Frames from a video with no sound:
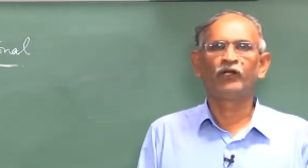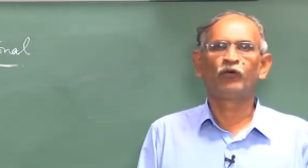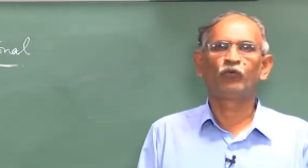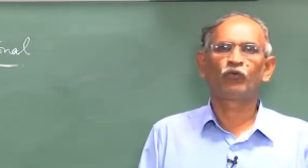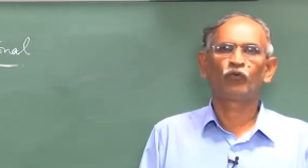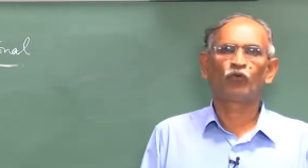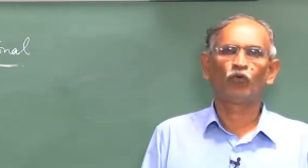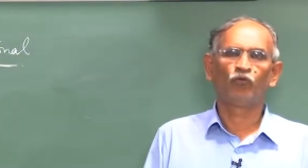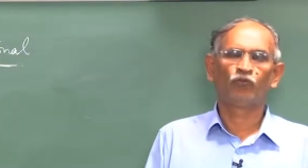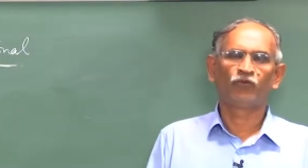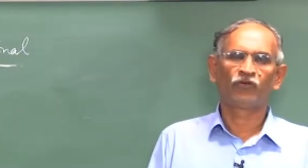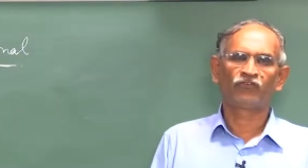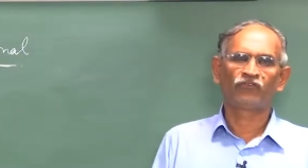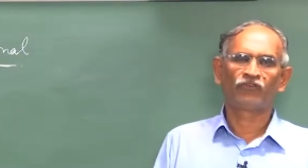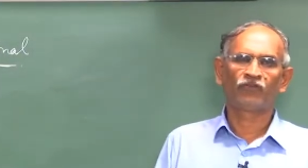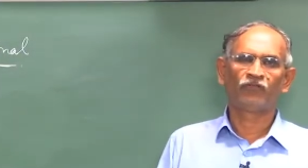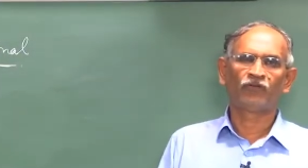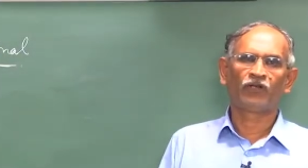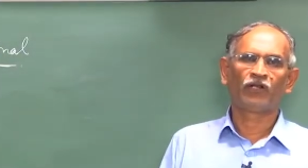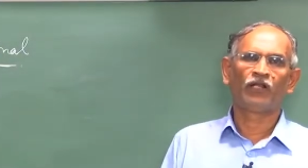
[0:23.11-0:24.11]
out over
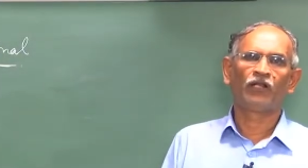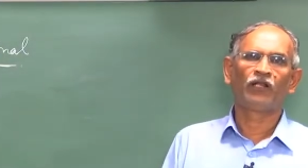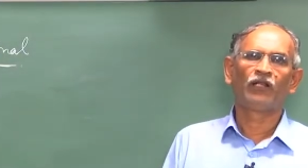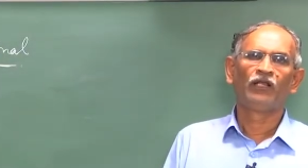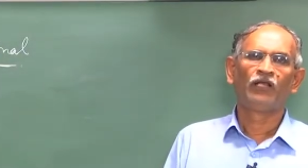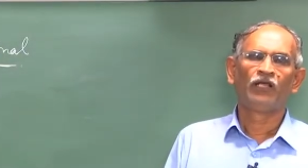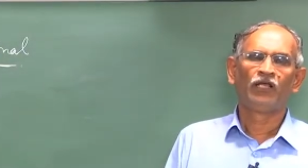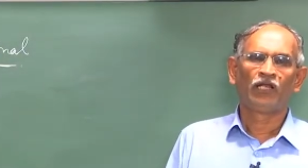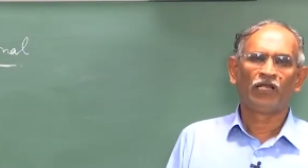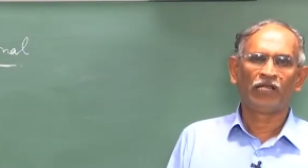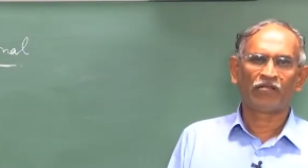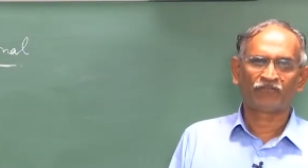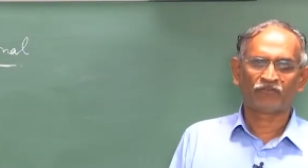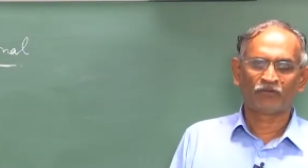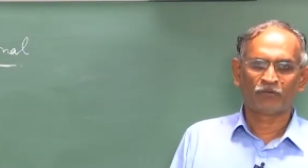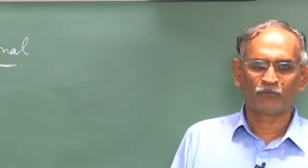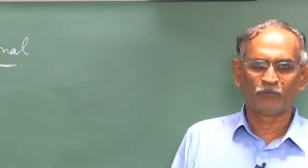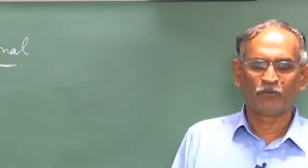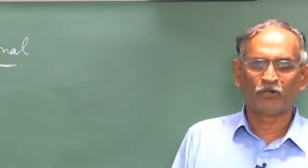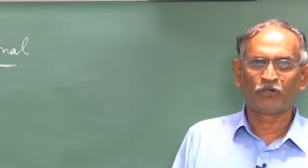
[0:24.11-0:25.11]
several
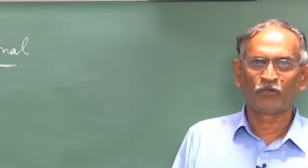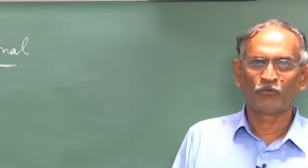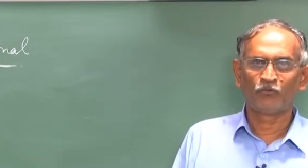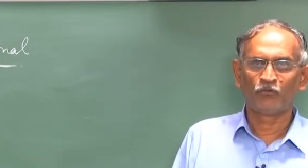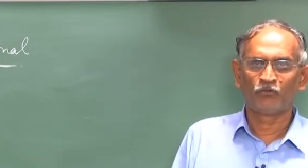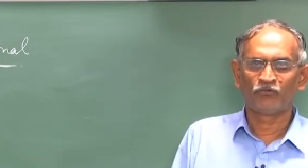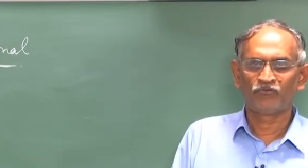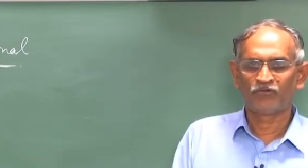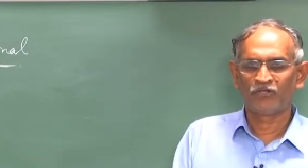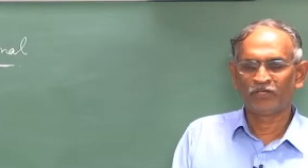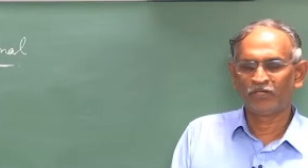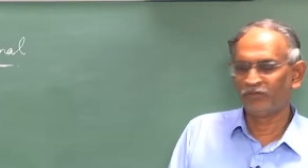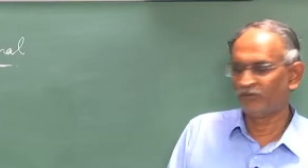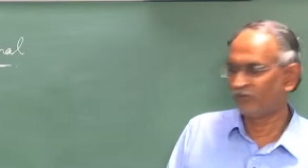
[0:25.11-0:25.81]
lecture modules in